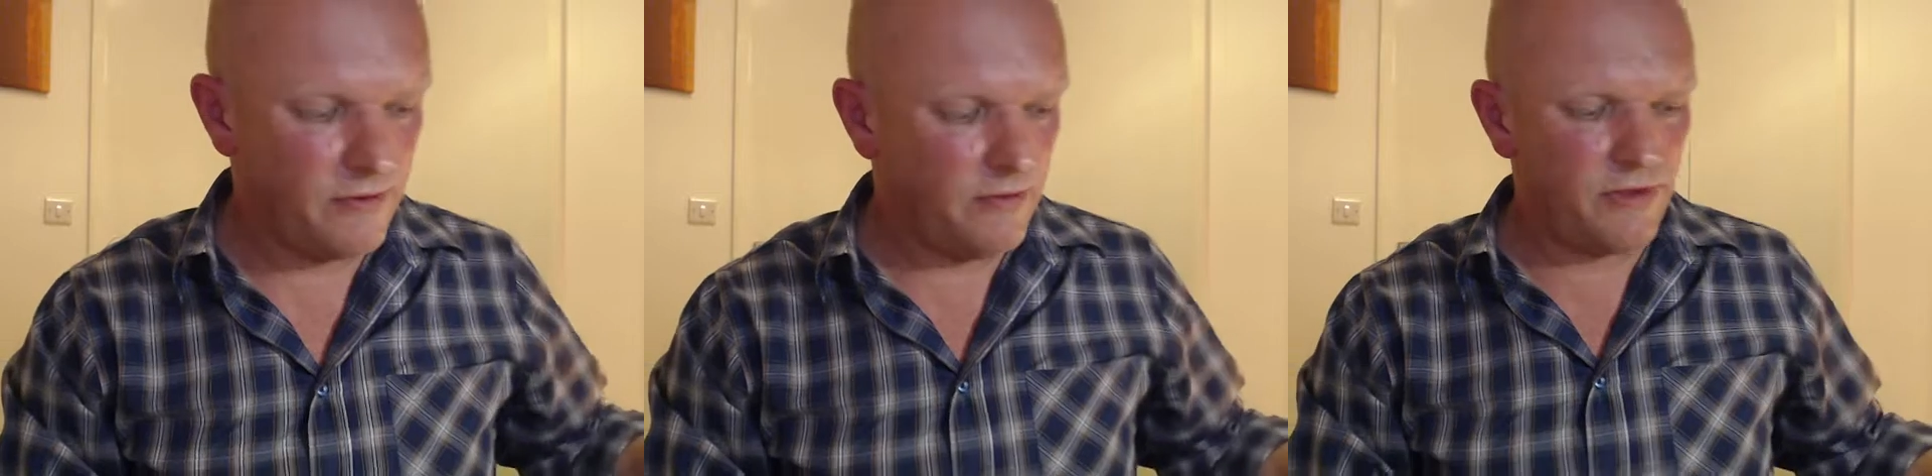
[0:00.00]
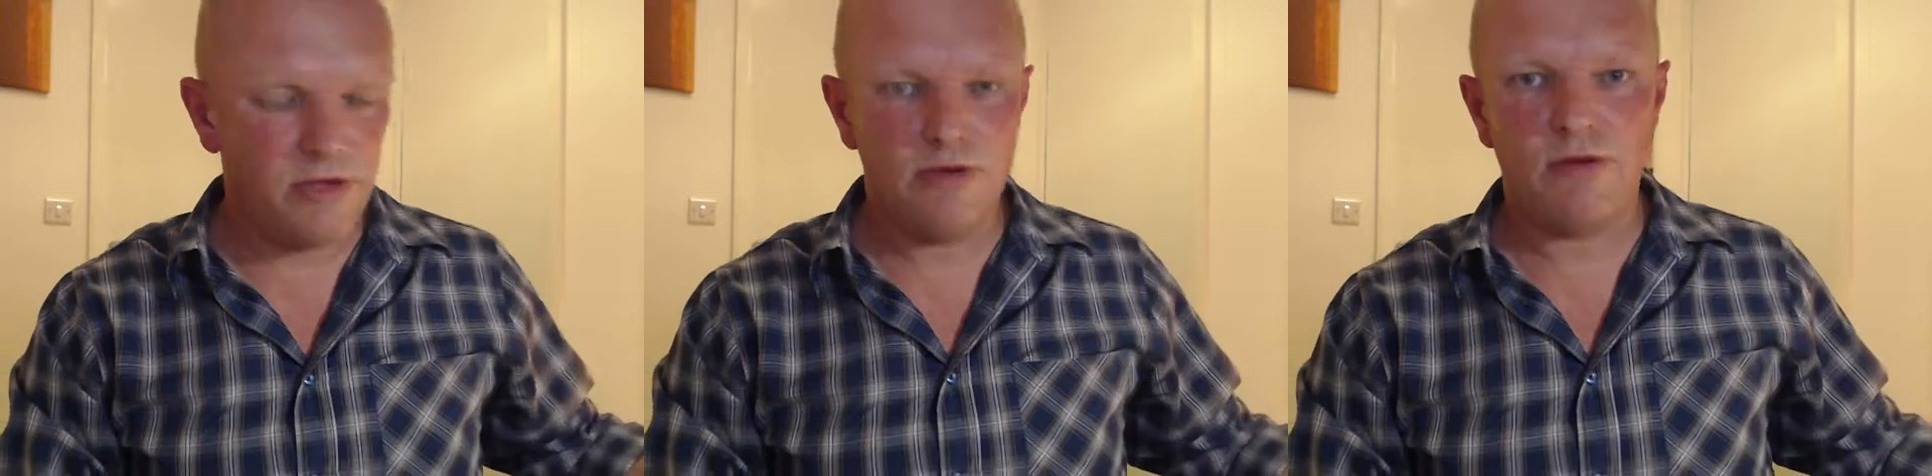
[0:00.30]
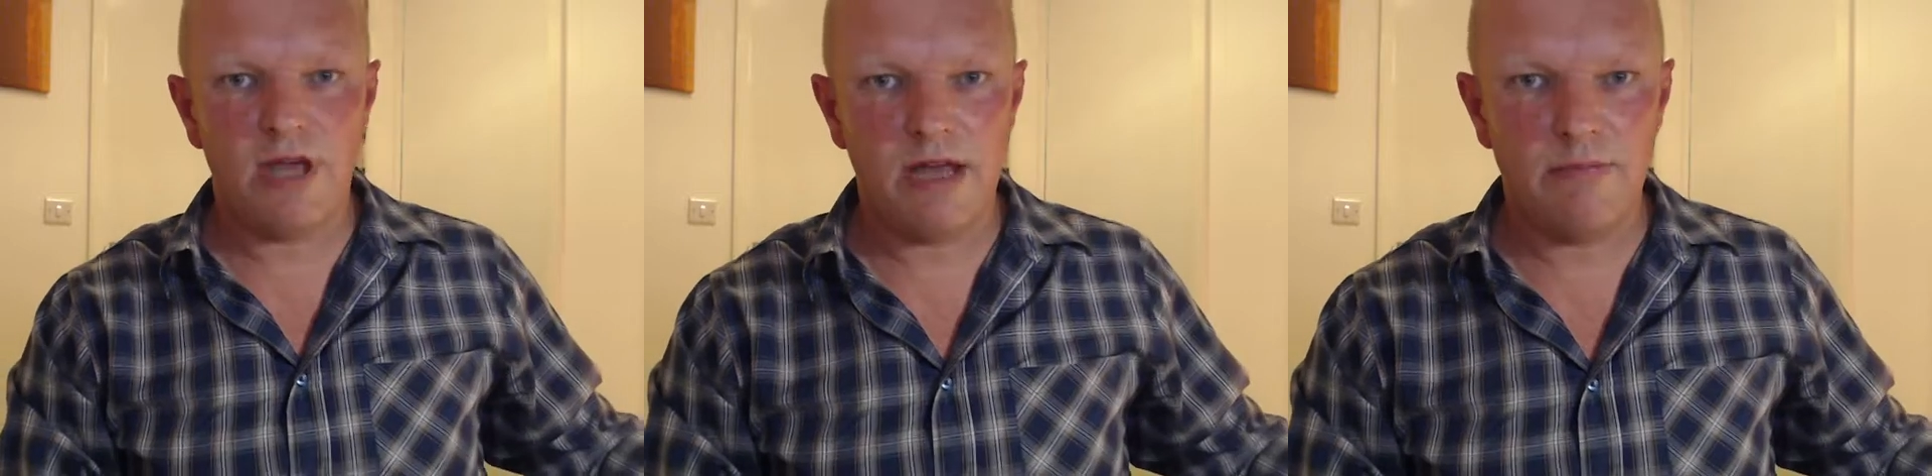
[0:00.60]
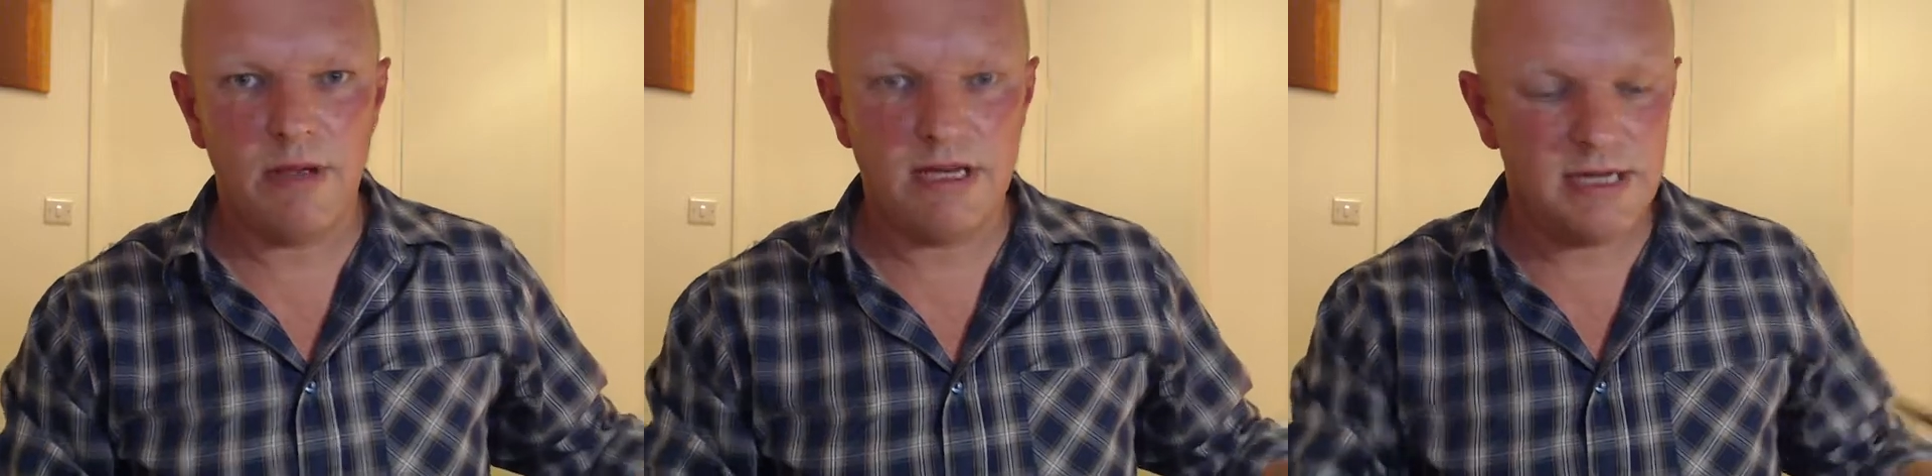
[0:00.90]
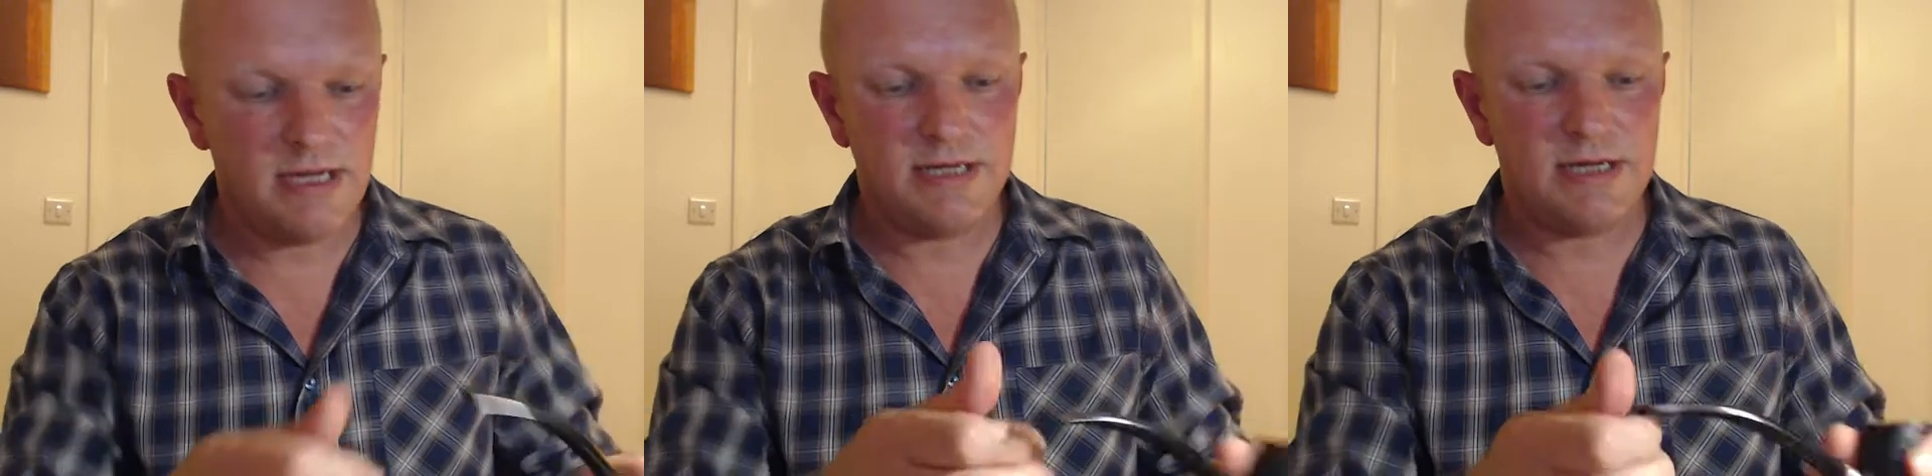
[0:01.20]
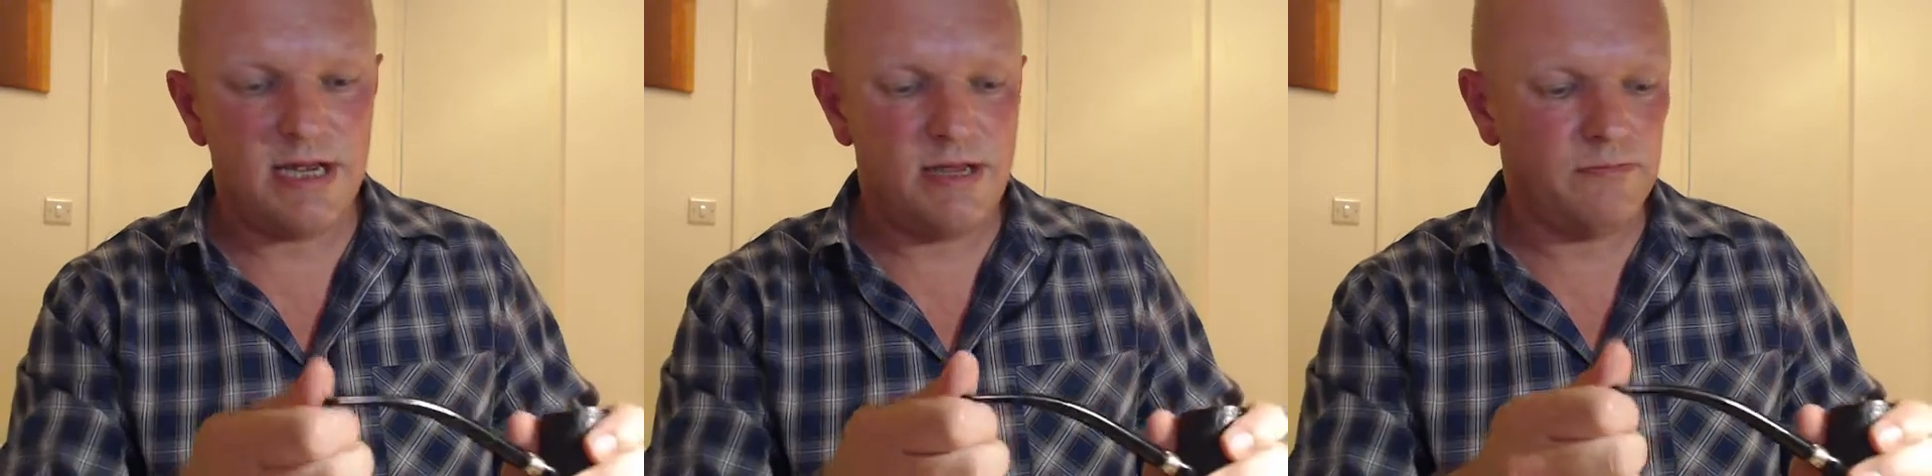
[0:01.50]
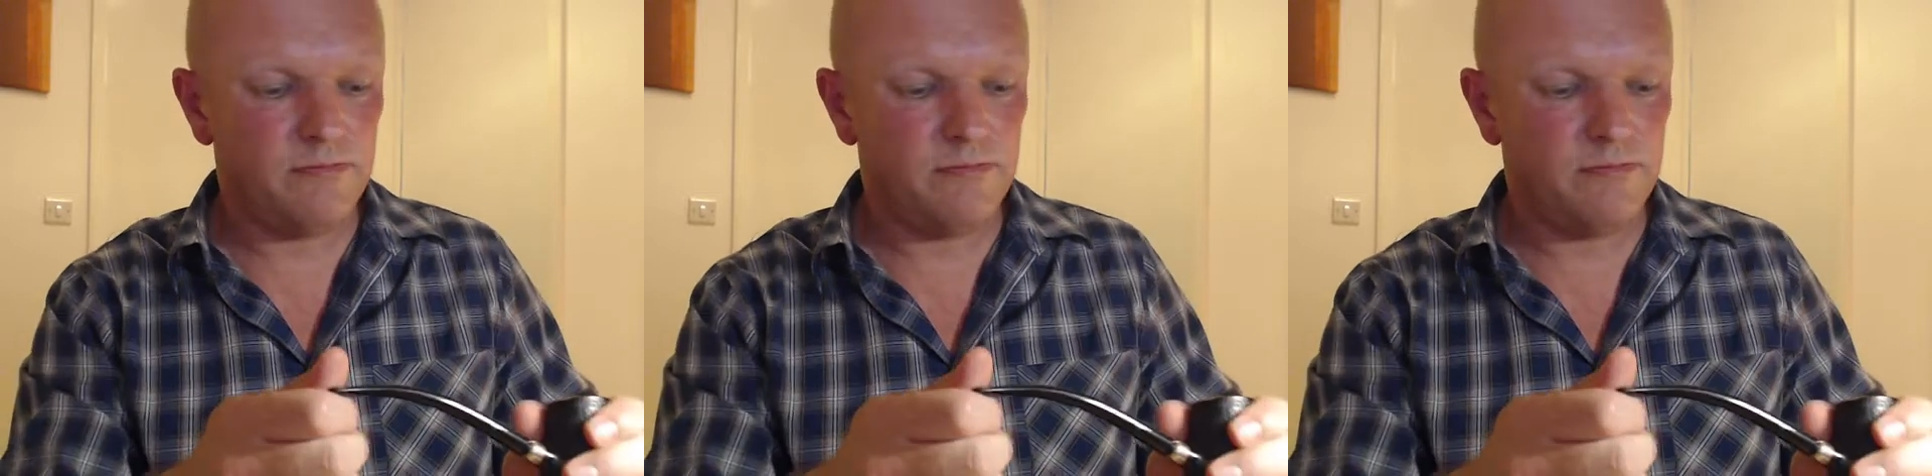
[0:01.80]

of the UK PTC,